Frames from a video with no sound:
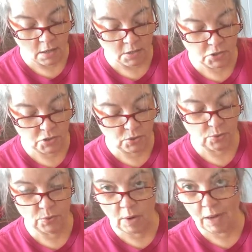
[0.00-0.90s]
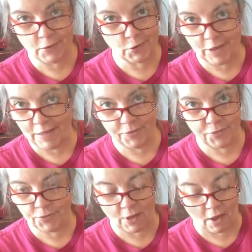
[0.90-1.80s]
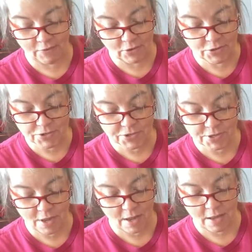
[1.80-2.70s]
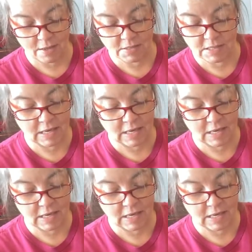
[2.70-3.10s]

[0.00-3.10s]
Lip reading: to underneath covers, sitting in the